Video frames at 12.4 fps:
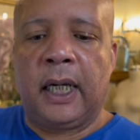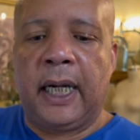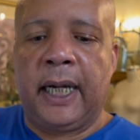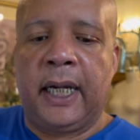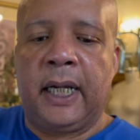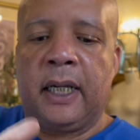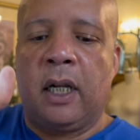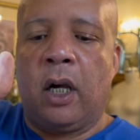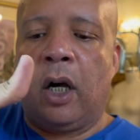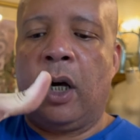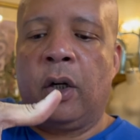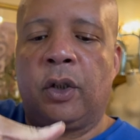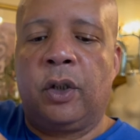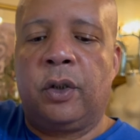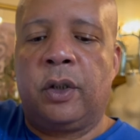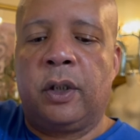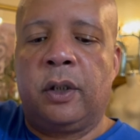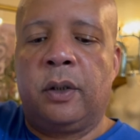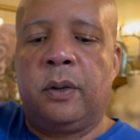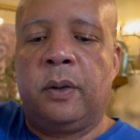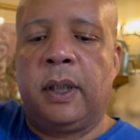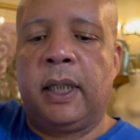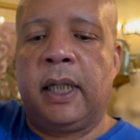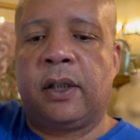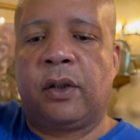and all you do
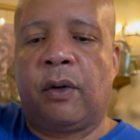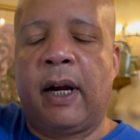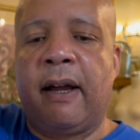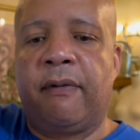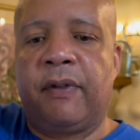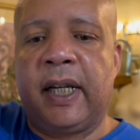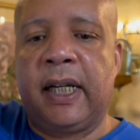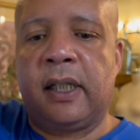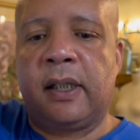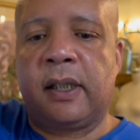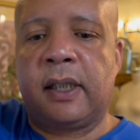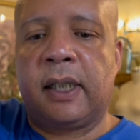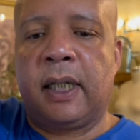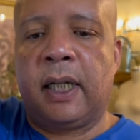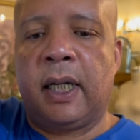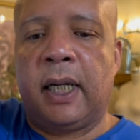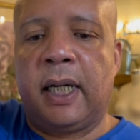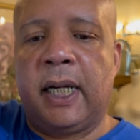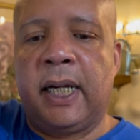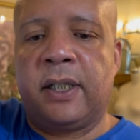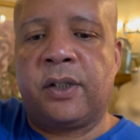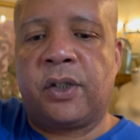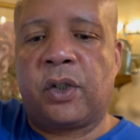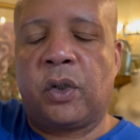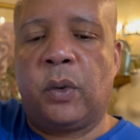is grab this and
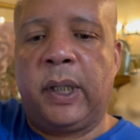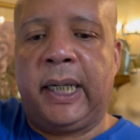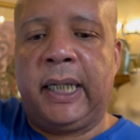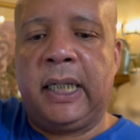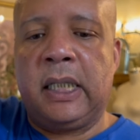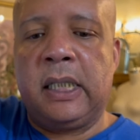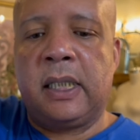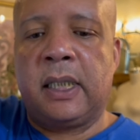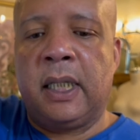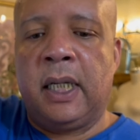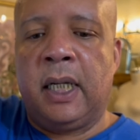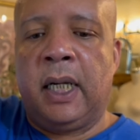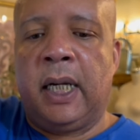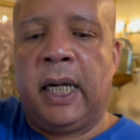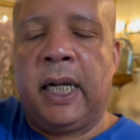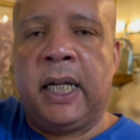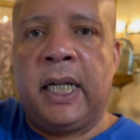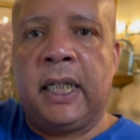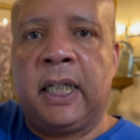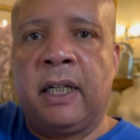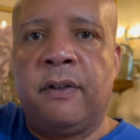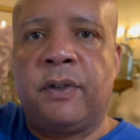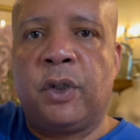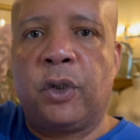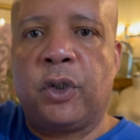squeeze, and it
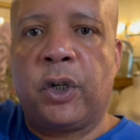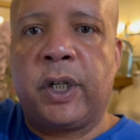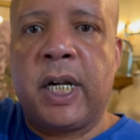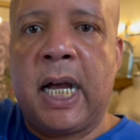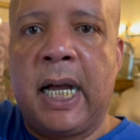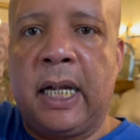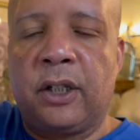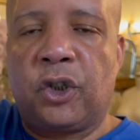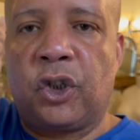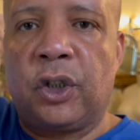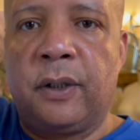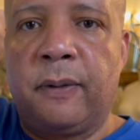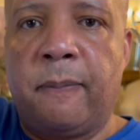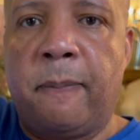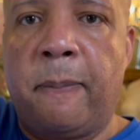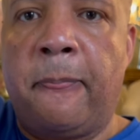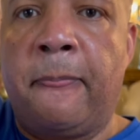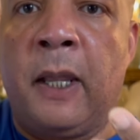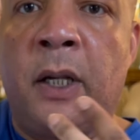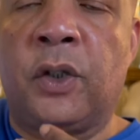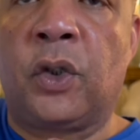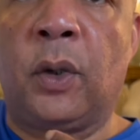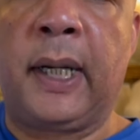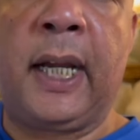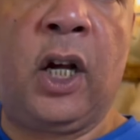gives you your notch.
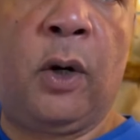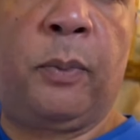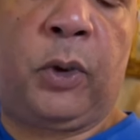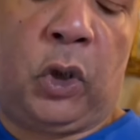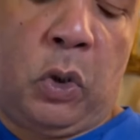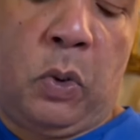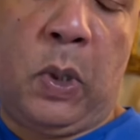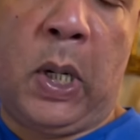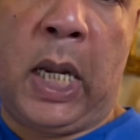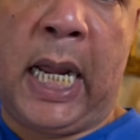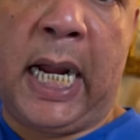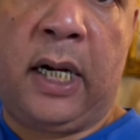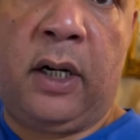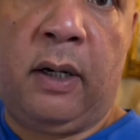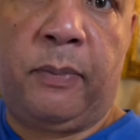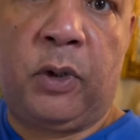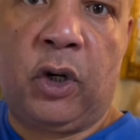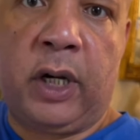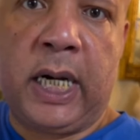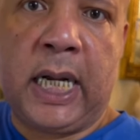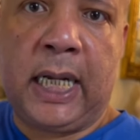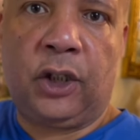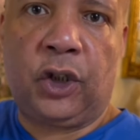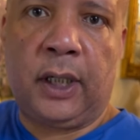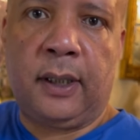So it helps you line up your
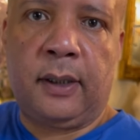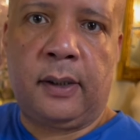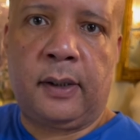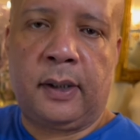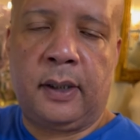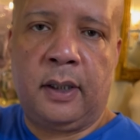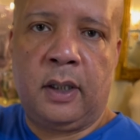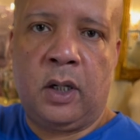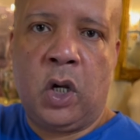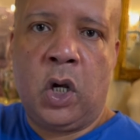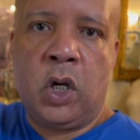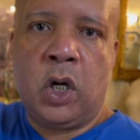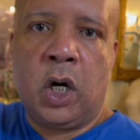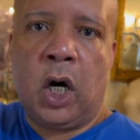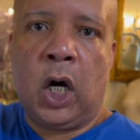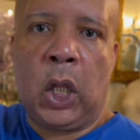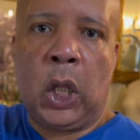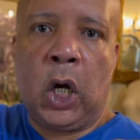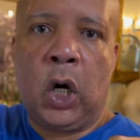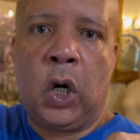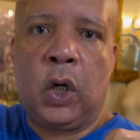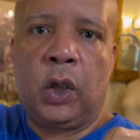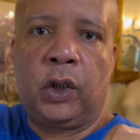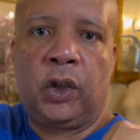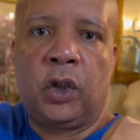notches
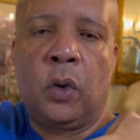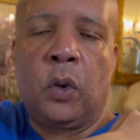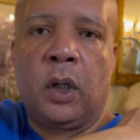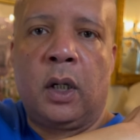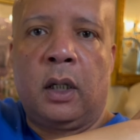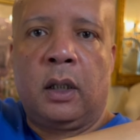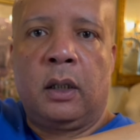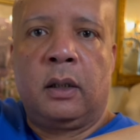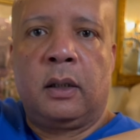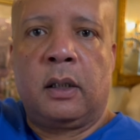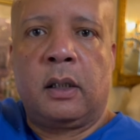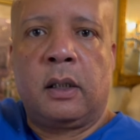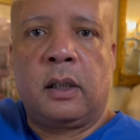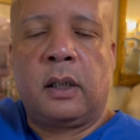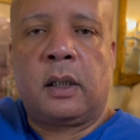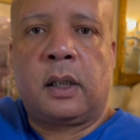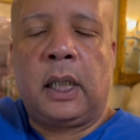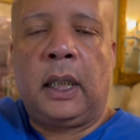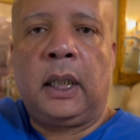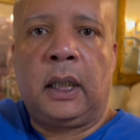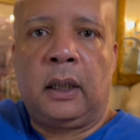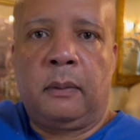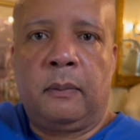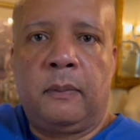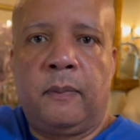along your seam.